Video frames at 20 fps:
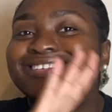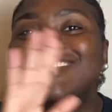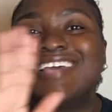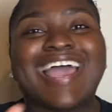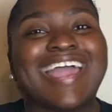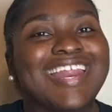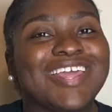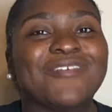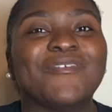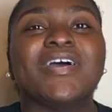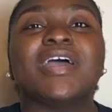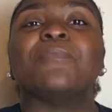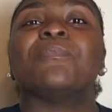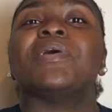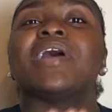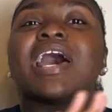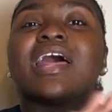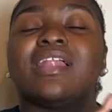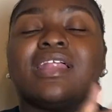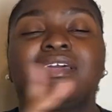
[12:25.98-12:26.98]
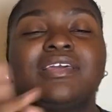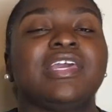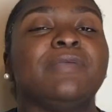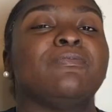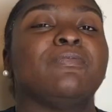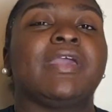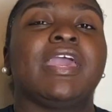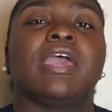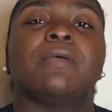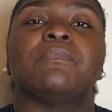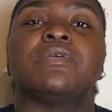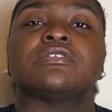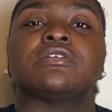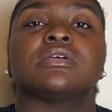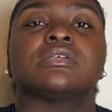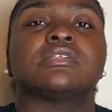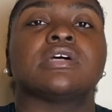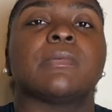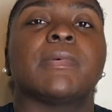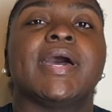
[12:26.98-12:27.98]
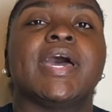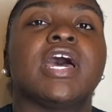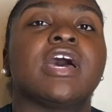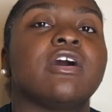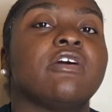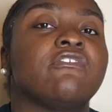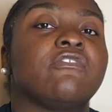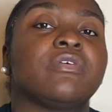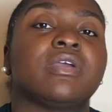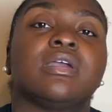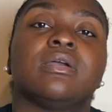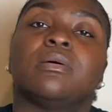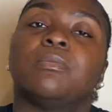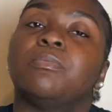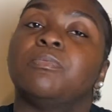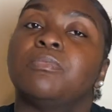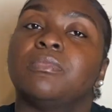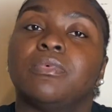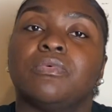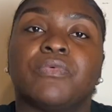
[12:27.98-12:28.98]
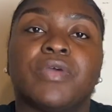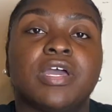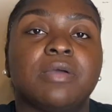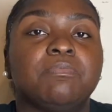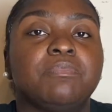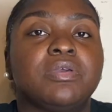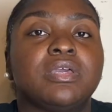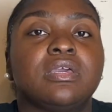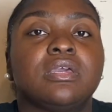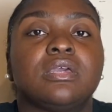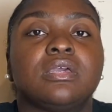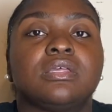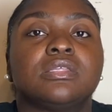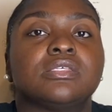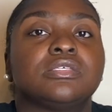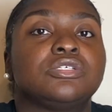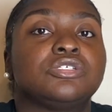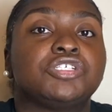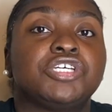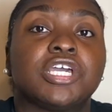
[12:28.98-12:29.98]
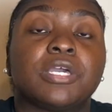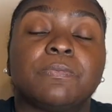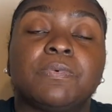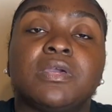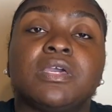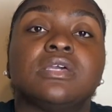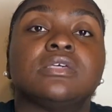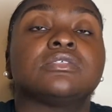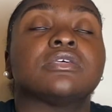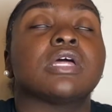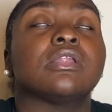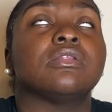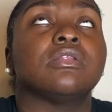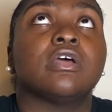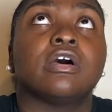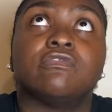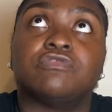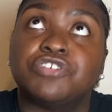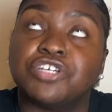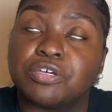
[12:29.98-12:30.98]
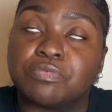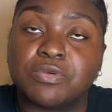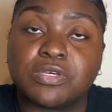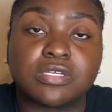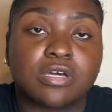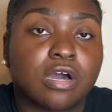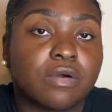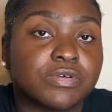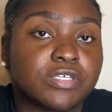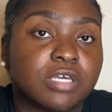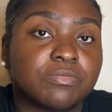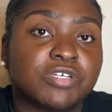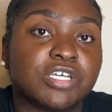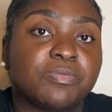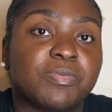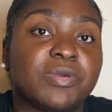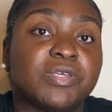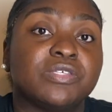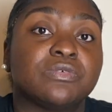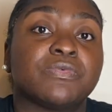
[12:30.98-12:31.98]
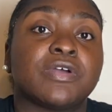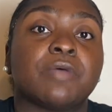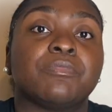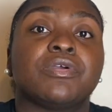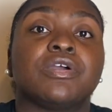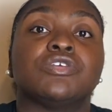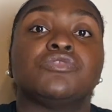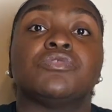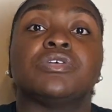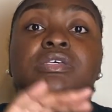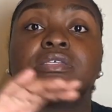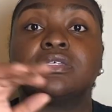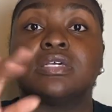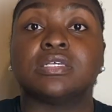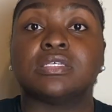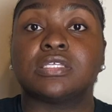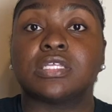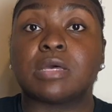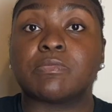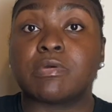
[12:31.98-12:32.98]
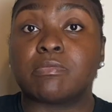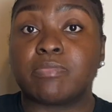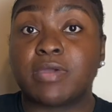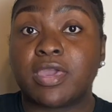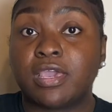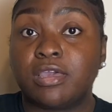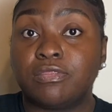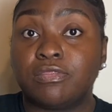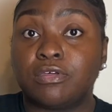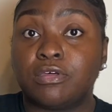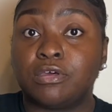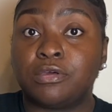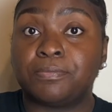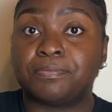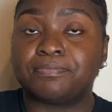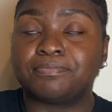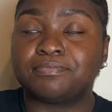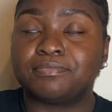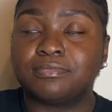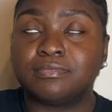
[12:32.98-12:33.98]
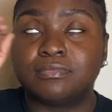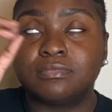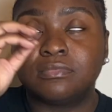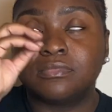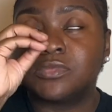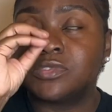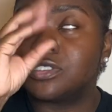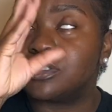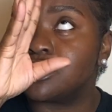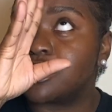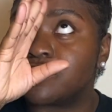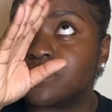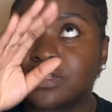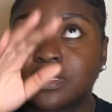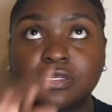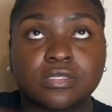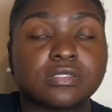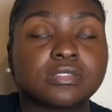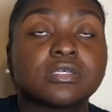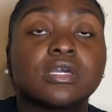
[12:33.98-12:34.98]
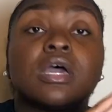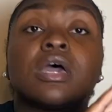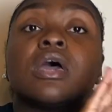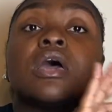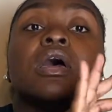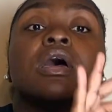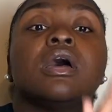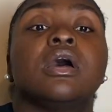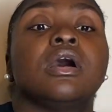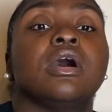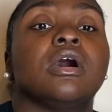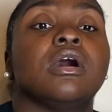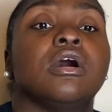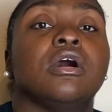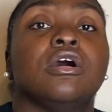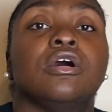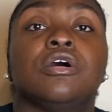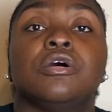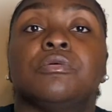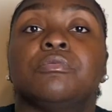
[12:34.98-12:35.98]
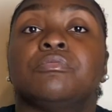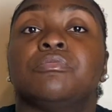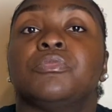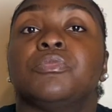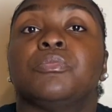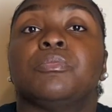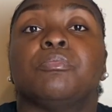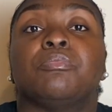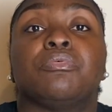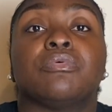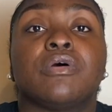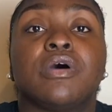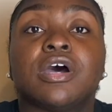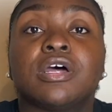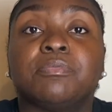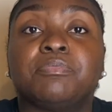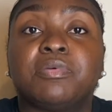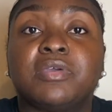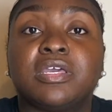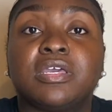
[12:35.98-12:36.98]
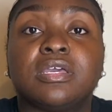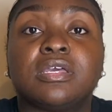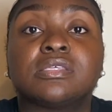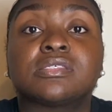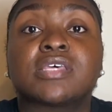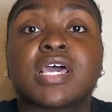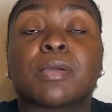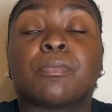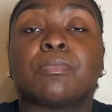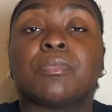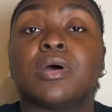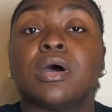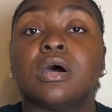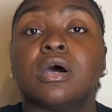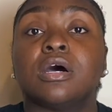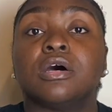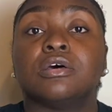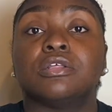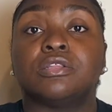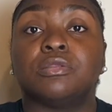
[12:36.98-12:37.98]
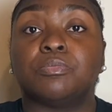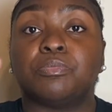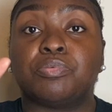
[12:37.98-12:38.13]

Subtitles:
anyway, but I'll keep canned beans all the time. I have red beans, chickpeas. I love chickpeas. I always keep chickpeas around because you can season them and bake them. Chef's kiss. Broad beans, or